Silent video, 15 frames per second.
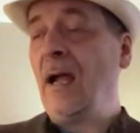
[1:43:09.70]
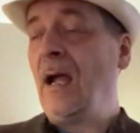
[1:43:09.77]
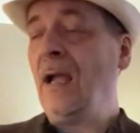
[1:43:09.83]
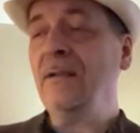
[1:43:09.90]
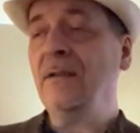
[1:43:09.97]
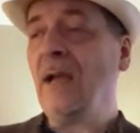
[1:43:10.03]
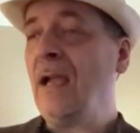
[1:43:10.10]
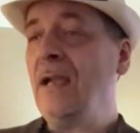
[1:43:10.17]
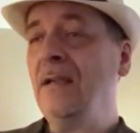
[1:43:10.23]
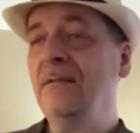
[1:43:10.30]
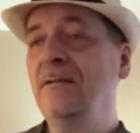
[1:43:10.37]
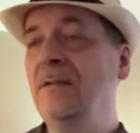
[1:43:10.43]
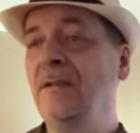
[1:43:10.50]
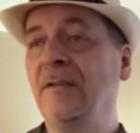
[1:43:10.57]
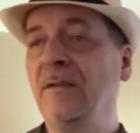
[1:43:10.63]
I
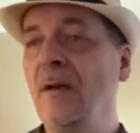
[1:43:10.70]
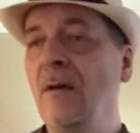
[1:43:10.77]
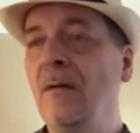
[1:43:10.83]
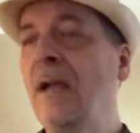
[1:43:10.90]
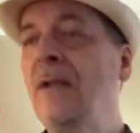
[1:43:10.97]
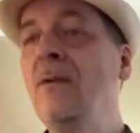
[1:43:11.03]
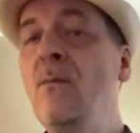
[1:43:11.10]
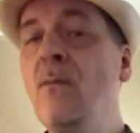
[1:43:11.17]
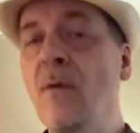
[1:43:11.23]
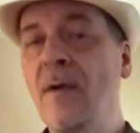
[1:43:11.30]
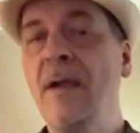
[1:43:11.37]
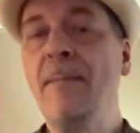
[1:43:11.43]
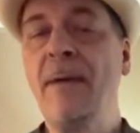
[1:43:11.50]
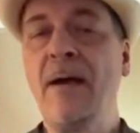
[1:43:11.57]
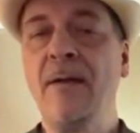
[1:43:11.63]
just I don't worry
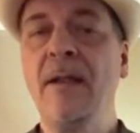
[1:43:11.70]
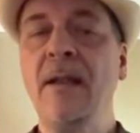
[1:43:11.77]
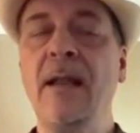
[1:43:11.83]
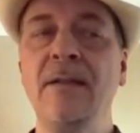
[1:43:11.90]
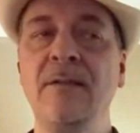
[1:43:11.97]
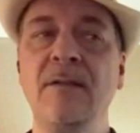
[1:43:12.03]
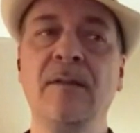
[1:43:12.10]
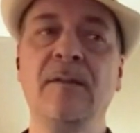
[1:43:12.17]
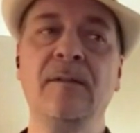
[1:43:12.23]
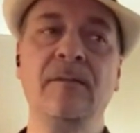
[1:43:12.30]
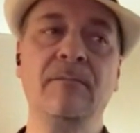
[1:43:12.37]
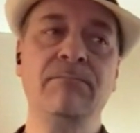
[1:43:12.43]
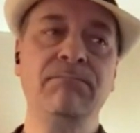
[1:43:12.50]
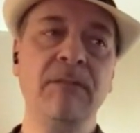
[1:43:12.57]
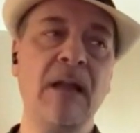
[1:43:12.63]
about it. I just
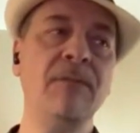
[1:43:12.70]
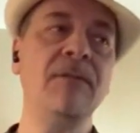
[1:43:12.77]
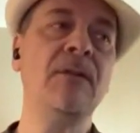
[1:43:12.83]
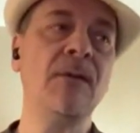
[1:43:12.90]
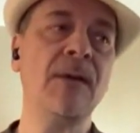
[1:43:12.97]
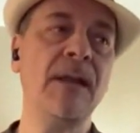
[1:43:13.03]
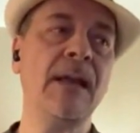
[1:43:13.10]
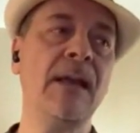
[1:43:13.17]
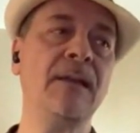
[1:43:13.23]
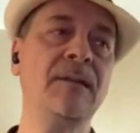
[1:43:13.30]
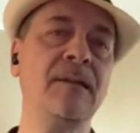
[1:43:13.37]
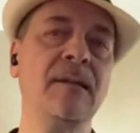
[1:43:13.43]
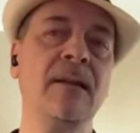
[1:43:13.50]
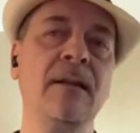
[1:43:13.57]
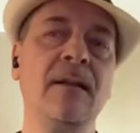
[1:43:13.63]
love doing it
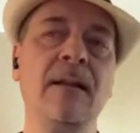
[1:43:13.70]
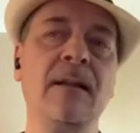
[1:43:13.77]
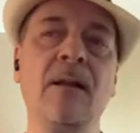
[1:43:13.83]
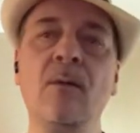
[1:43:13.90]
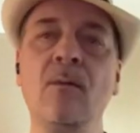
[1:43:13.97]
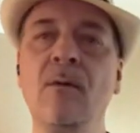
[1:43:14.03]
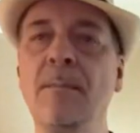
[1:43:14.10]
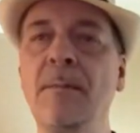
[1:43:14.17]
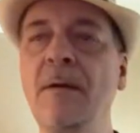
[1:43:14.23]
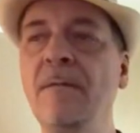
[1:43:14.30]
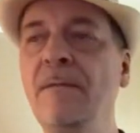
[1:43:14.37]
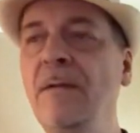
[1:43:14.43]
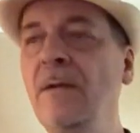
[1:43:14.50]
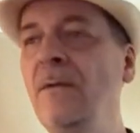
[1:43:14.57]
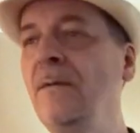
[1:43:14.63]
still. I don't worry about
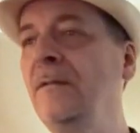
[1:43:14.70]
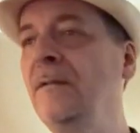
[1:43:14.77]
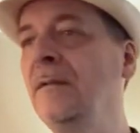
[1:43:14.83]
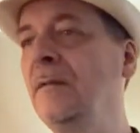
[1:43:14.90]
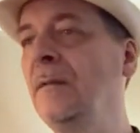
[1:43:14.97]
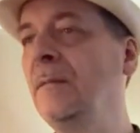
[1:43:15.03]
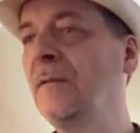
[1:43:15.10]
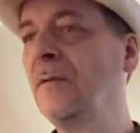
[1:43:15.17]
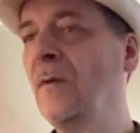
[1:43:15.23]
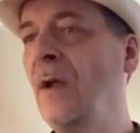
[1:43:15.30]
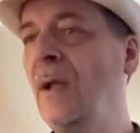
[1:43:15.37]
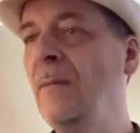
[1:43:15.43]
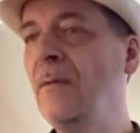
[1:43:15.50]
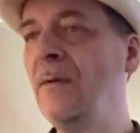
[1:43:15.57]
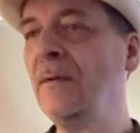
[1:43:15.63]
views or
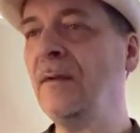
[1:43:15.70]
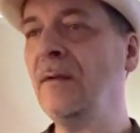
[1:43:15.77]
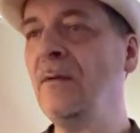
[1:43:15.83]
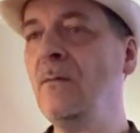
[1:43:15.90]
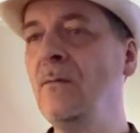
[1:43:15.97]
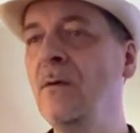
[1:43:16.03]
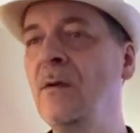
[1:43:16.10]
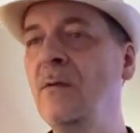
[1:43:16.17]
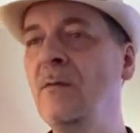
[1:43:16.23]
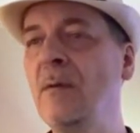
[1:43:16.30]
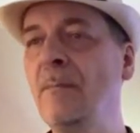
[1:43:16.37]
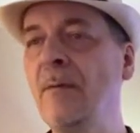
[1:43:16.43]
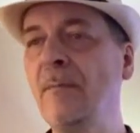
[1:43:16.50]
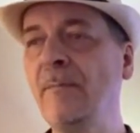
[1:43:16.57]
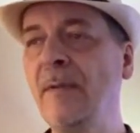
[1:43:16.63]
subscribers. I don't worry
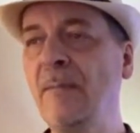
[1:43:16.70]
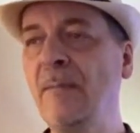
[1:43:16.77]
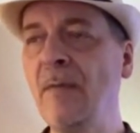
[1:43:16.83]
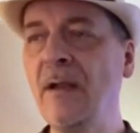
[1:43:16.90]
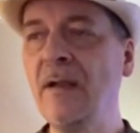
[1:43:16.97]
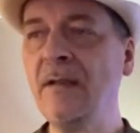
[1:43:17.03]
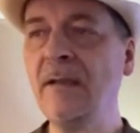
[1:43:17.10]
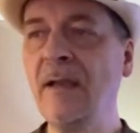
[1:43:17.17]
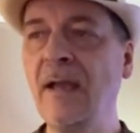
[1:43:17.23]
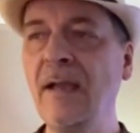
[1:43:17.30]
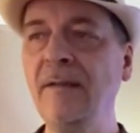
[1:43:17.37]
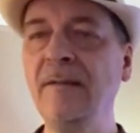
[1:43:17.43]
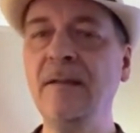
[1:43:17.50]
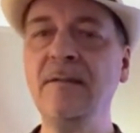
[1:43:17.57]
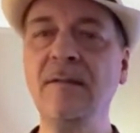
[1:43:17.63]
about being
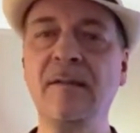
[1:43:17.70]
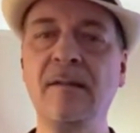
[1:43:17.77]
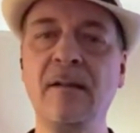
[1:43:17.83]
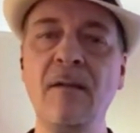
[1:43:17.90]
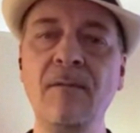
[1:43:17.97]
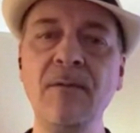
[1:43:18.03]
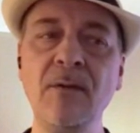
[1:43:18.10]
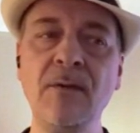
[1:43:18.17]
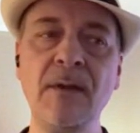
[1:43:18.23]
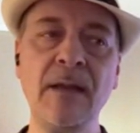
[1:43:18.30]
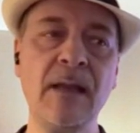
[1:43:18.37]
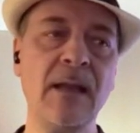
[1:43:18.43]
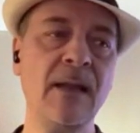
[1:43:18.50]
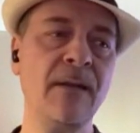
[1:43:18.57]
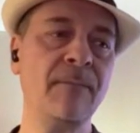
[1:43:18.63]
monetized. I just love doing
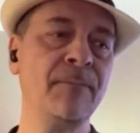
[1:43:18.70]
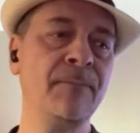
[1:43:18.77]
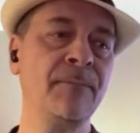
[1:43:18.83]
it.